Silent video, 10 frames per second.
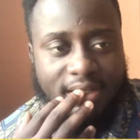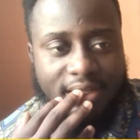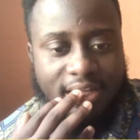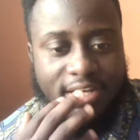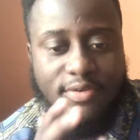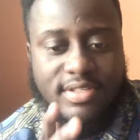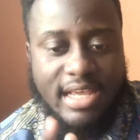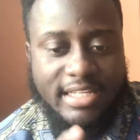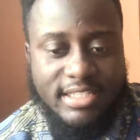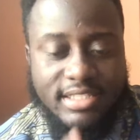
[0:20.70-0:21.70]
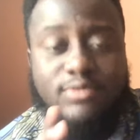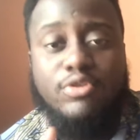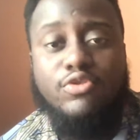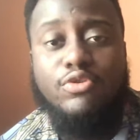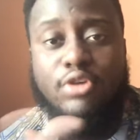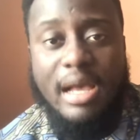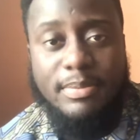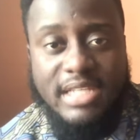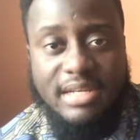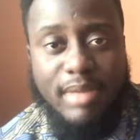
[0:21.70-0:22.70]
it looks like it, this was also
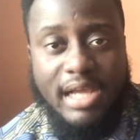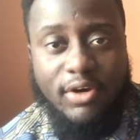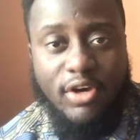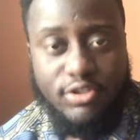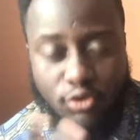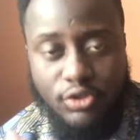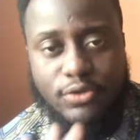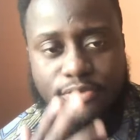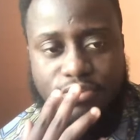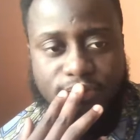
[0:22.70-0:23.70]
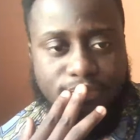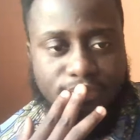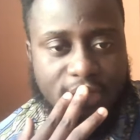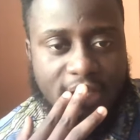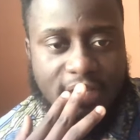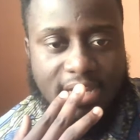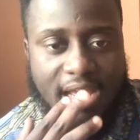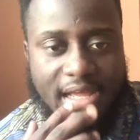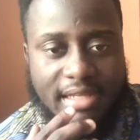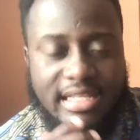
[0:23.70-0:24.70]
captured by Ojo News.
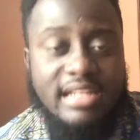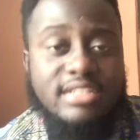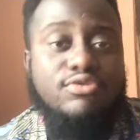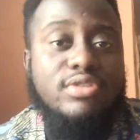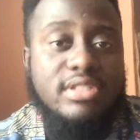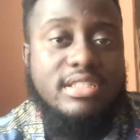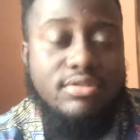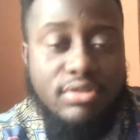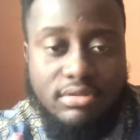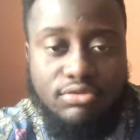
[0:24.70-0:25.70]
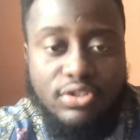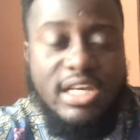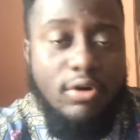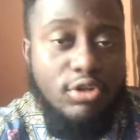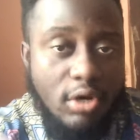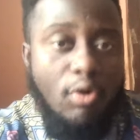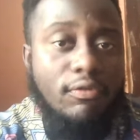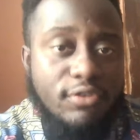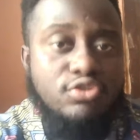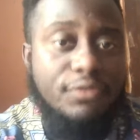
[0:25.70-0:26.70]
Now, that is to tell you the
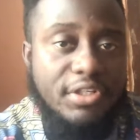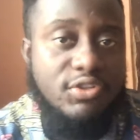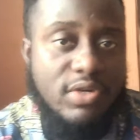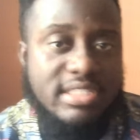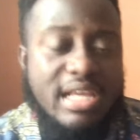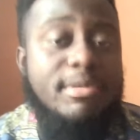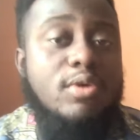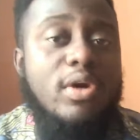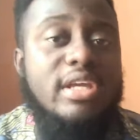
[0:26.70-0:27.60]
conflict of interest.